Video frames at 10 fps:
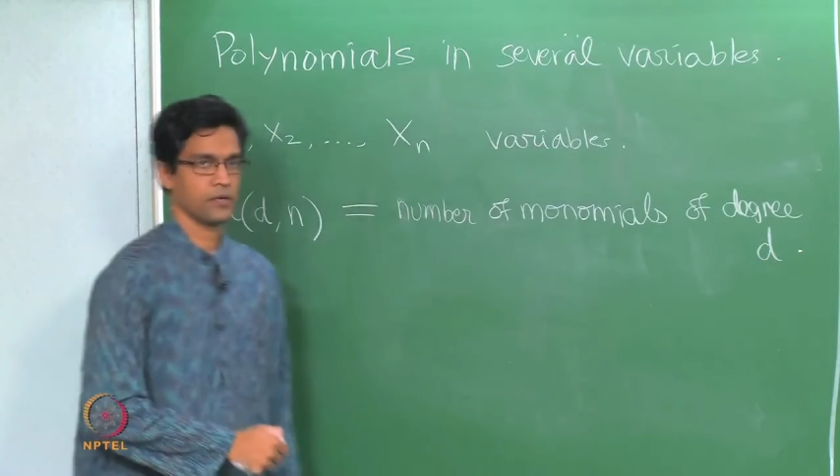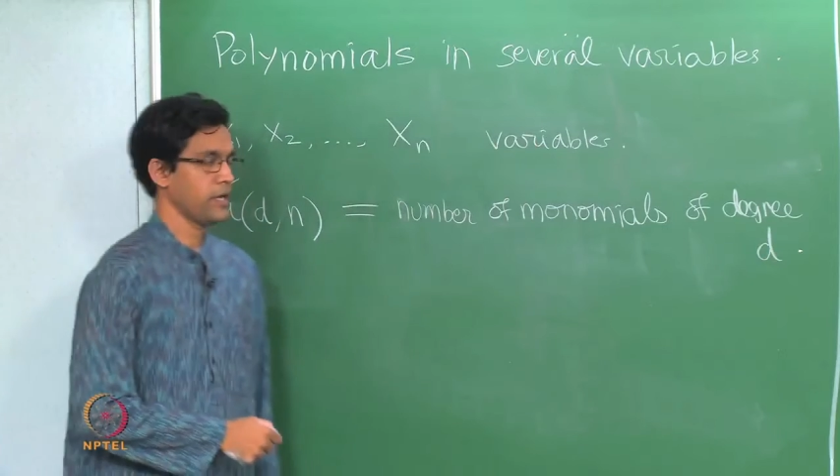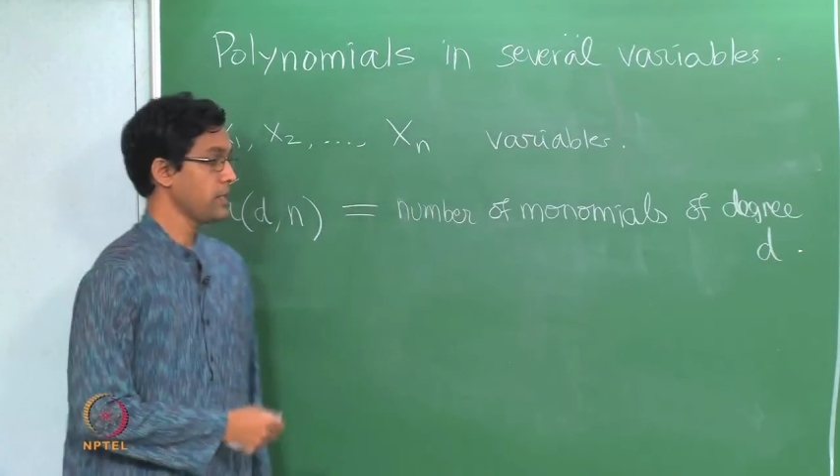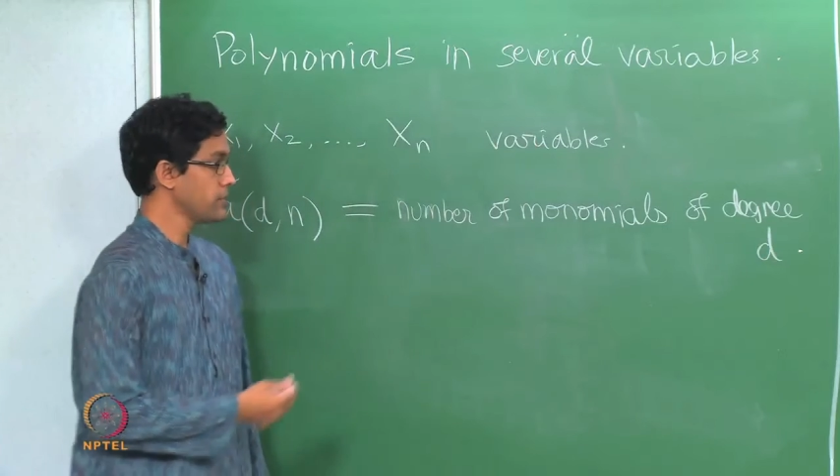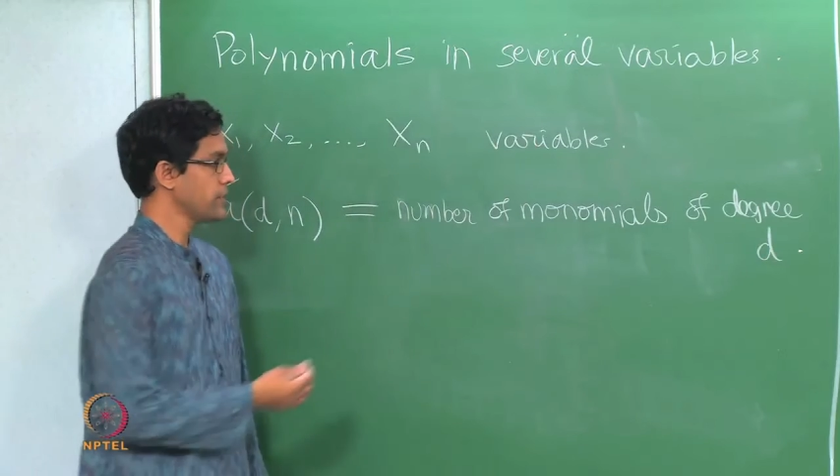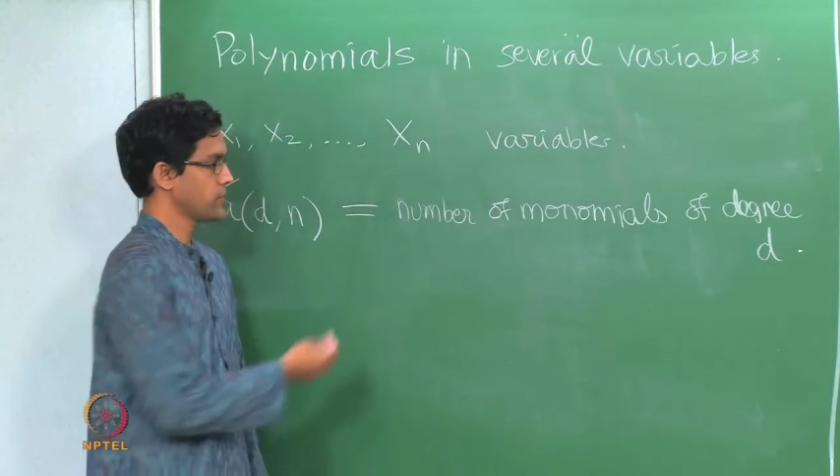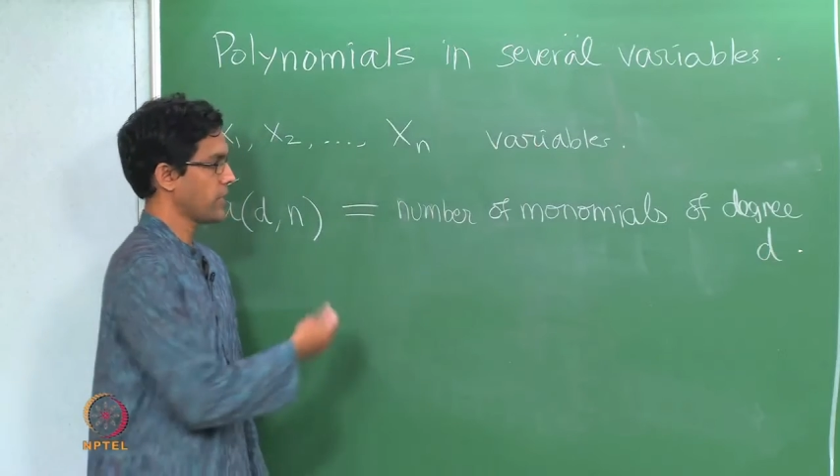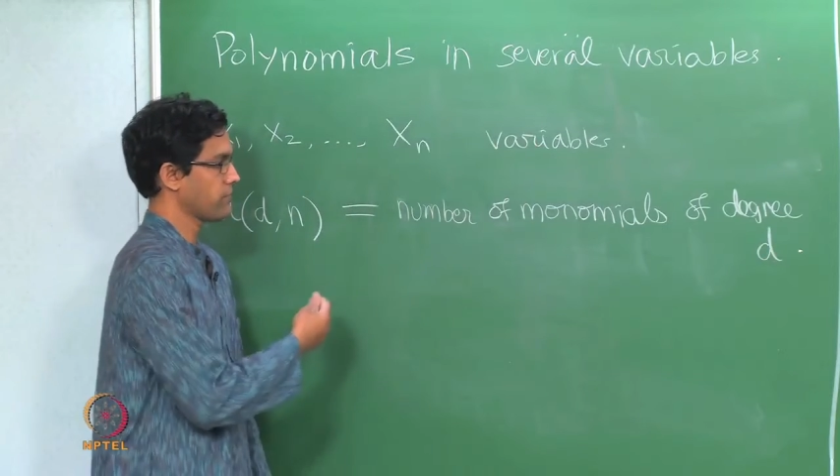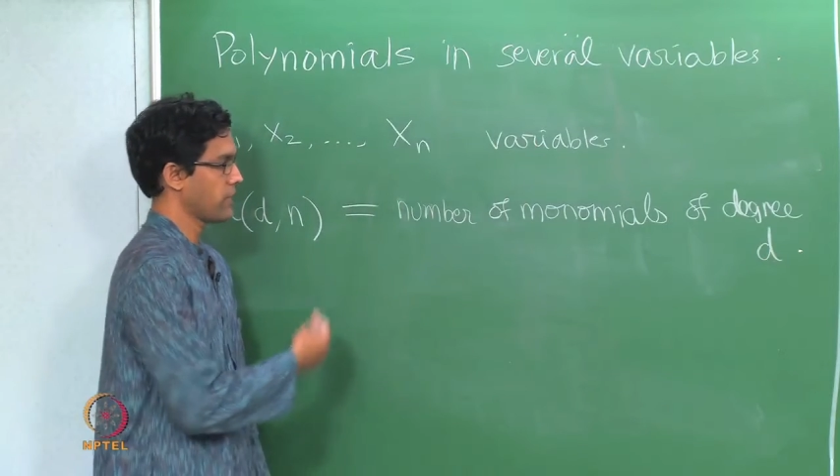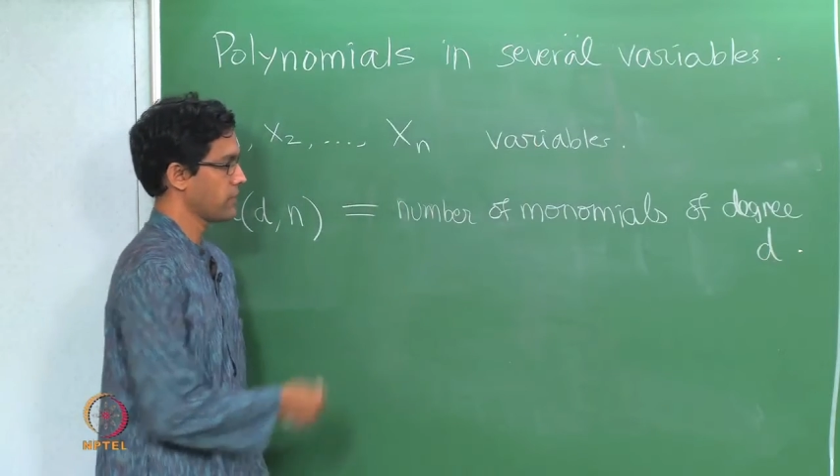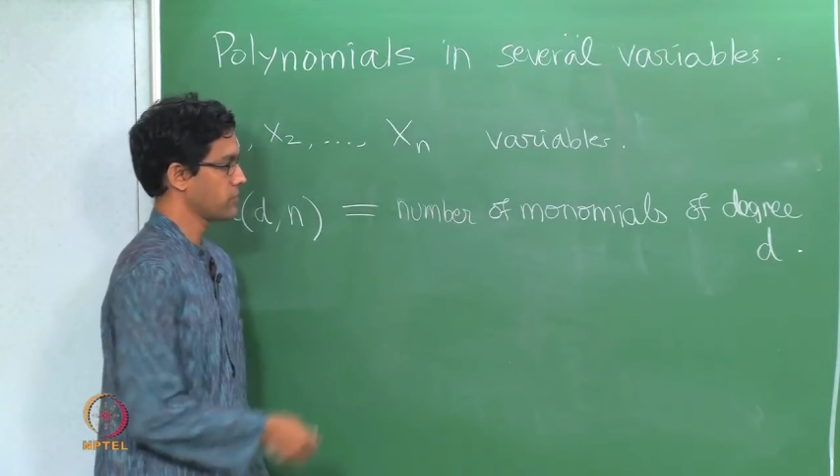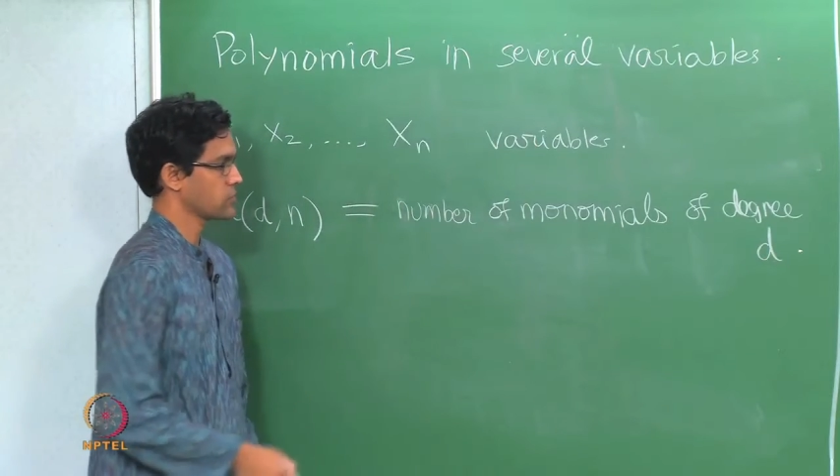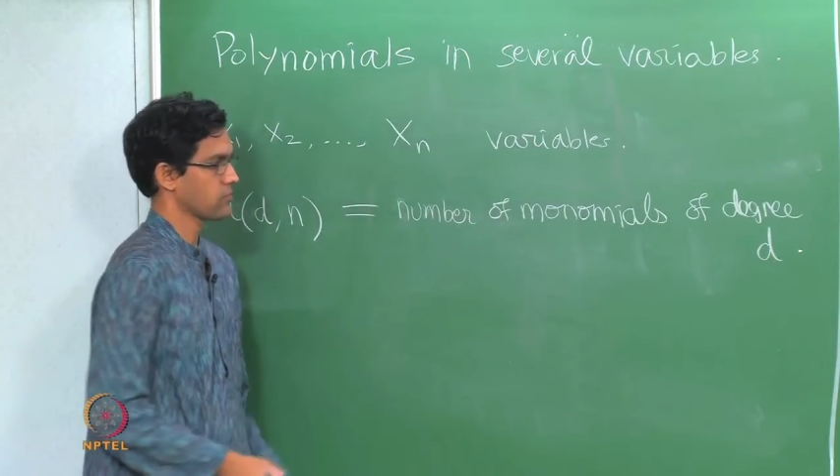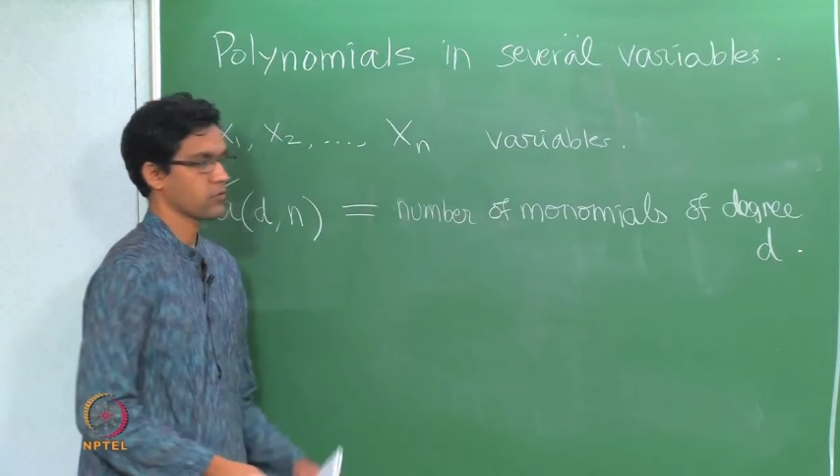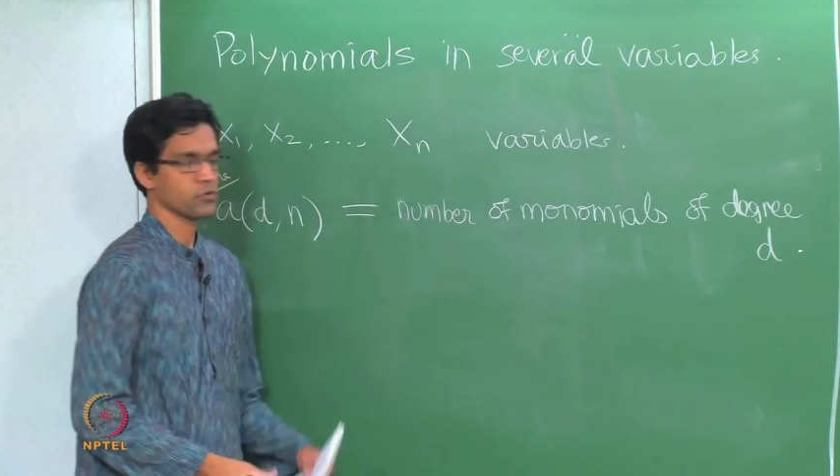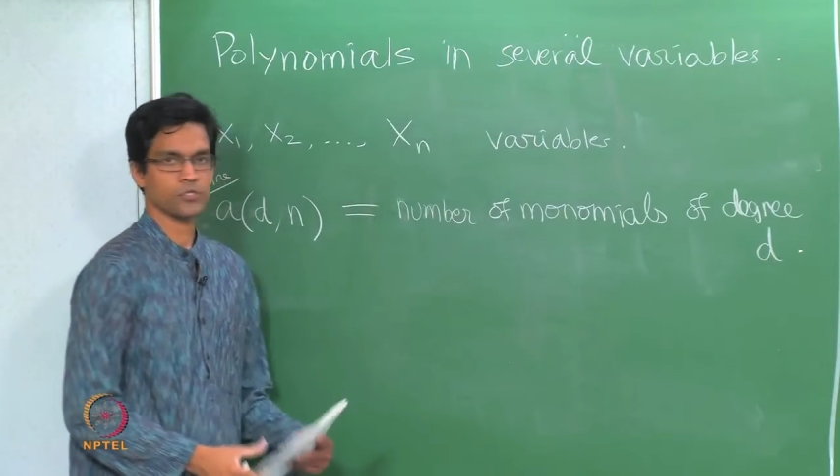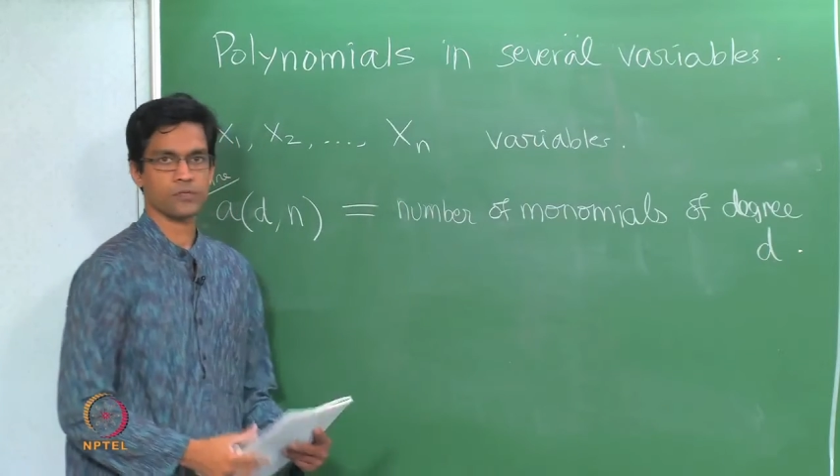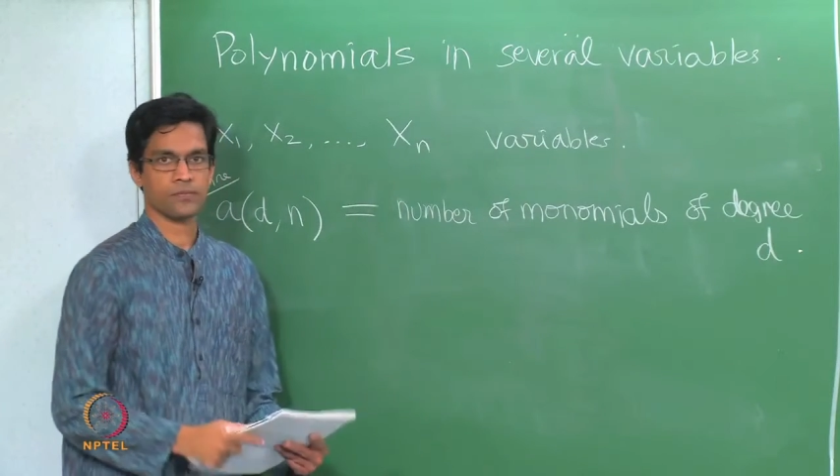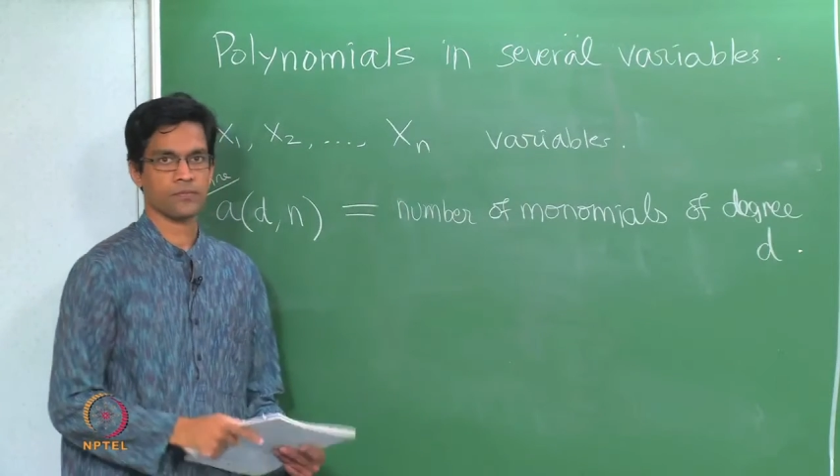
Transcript: in these n variables, of course.